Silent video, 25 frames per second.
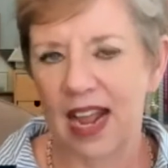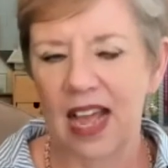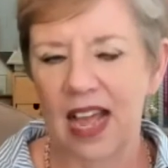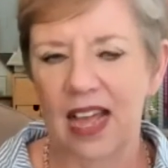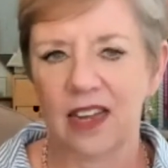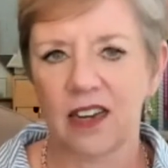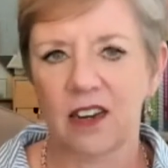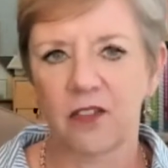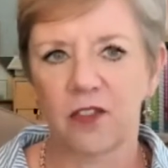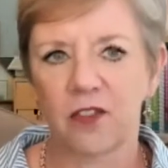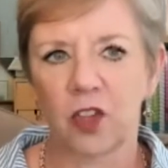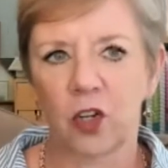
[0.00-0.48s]
that
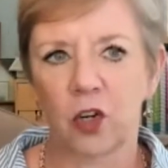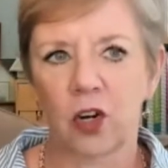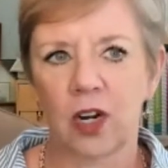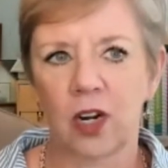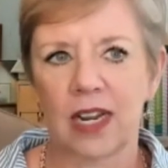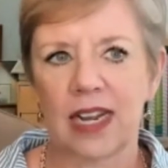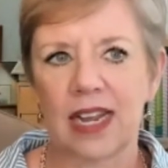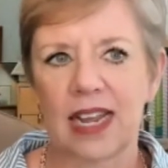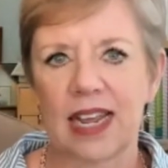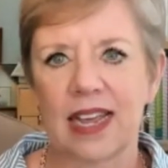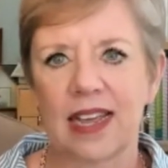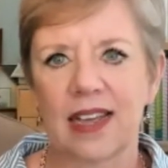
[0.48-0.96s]
kind of
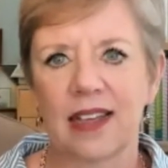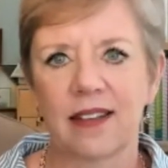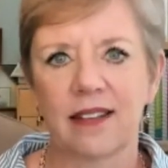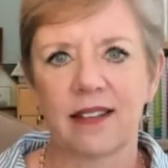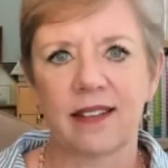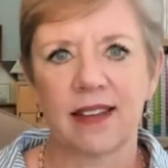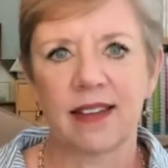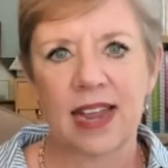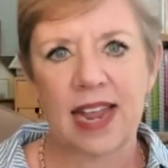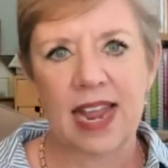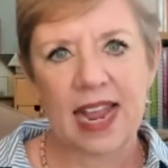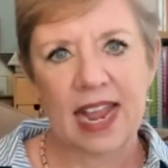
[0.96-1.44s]
learning
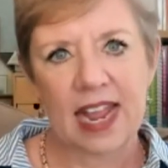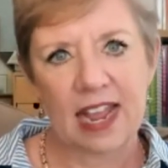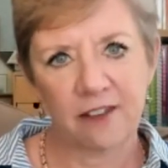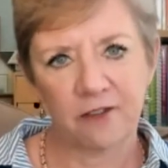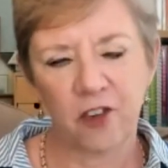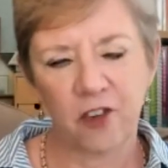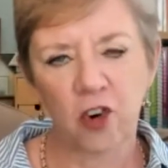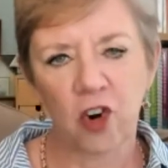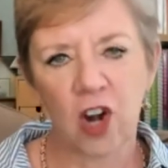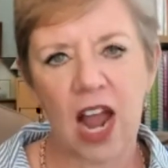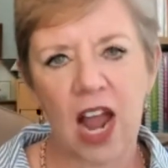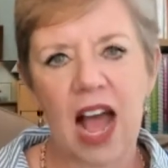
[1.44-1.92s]
is
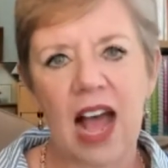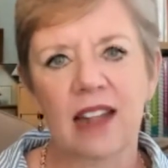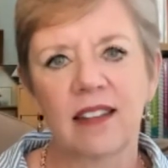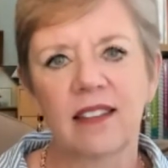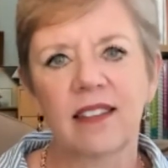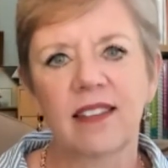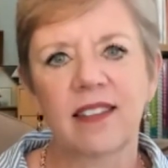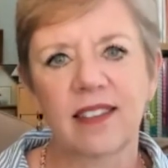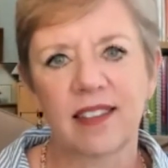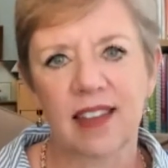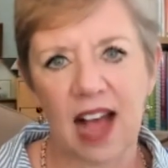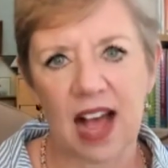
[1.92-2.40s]
if you're not
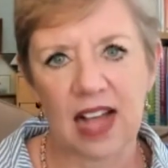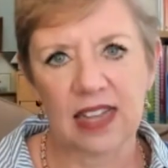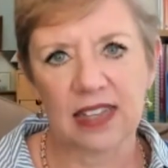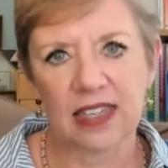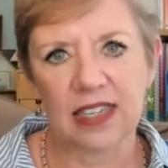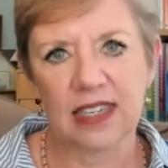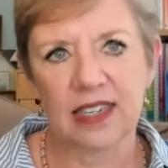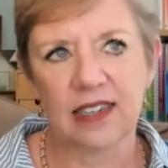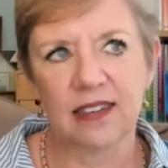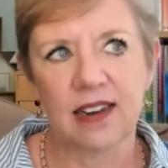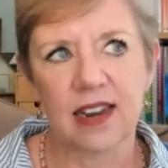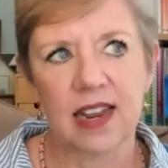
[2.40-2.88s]

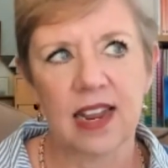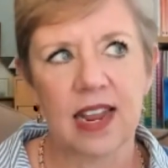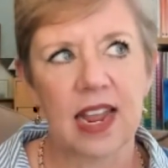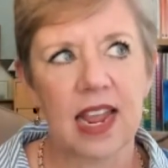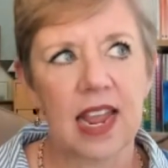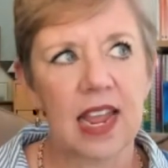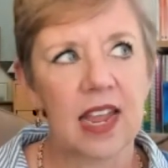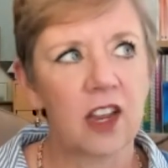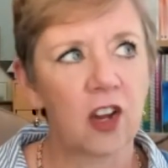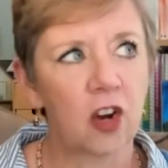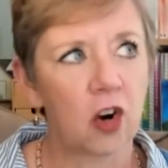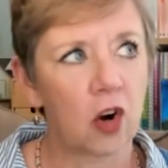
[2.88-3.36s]
solid
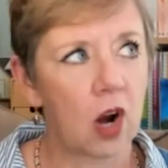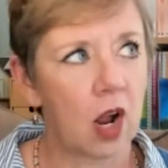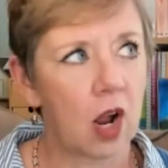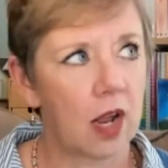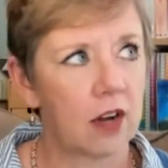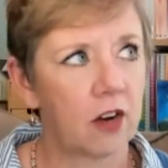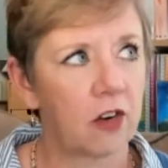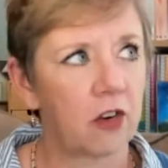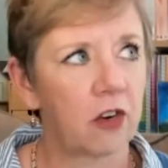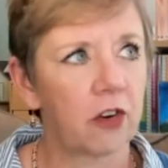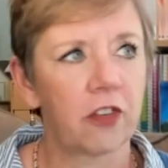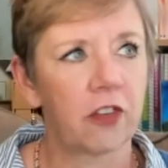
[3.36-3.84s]
in your
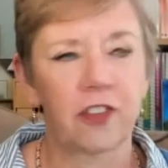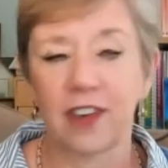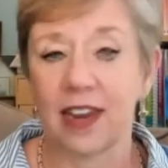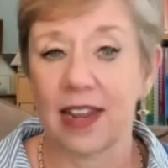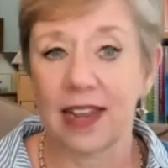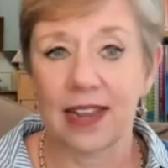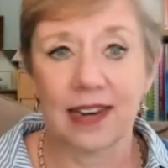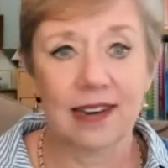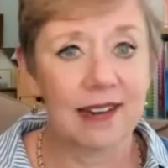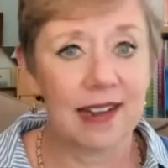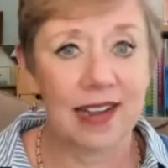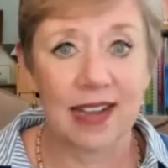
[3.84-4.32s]

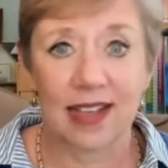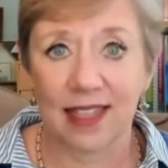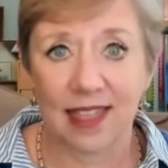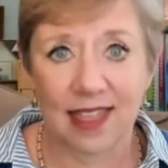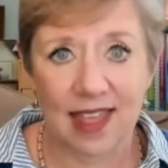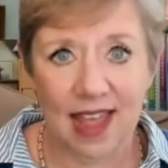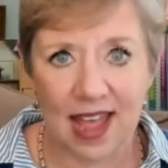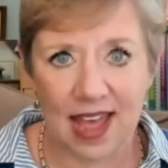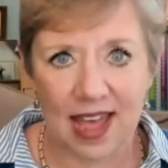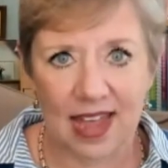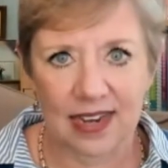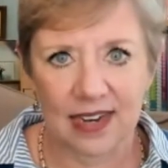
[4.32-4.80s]
understanding,
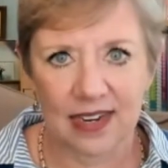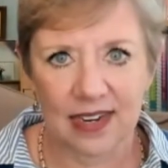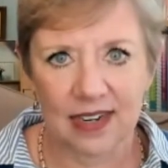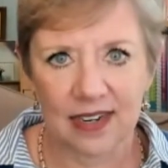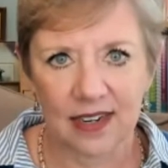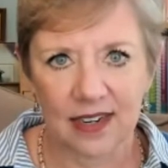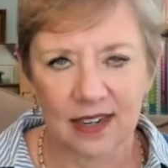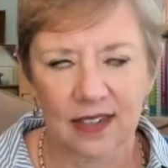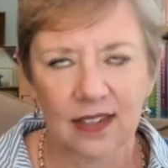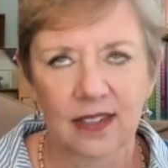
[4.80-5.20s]
then